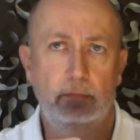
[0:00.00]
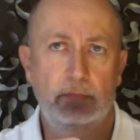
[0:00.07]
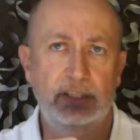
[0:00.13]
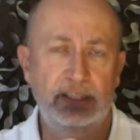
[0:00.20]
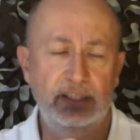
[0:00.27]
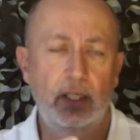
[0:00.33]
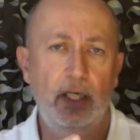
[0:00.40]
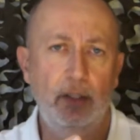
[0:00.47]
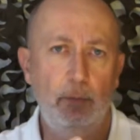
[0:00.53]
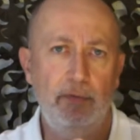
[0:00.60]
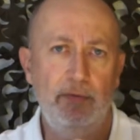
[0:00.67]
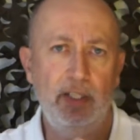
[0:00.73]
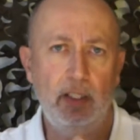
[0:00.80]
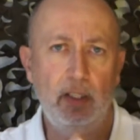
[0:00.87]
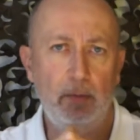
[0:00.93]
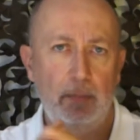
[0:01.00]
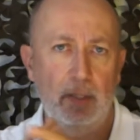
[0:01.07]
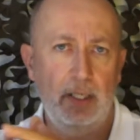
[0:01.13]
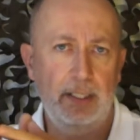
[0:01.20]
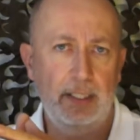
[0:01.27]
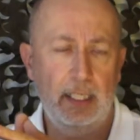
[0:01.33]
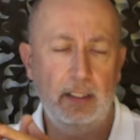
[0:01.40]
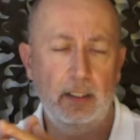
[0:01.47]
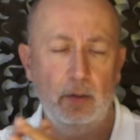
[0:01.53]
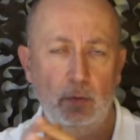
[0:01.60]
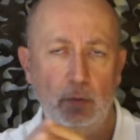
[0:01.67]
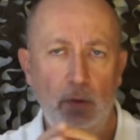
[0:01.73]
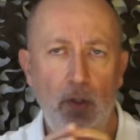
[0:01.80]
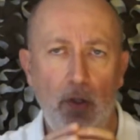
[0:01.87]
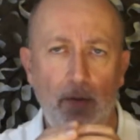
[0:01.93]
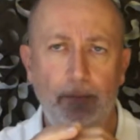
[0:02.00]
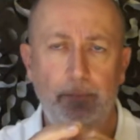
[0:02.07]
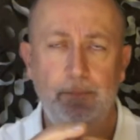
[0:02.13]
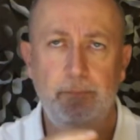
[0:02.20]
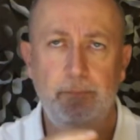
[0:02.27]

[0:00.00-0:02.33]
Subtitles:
decide whether they're going to buy that gun or not.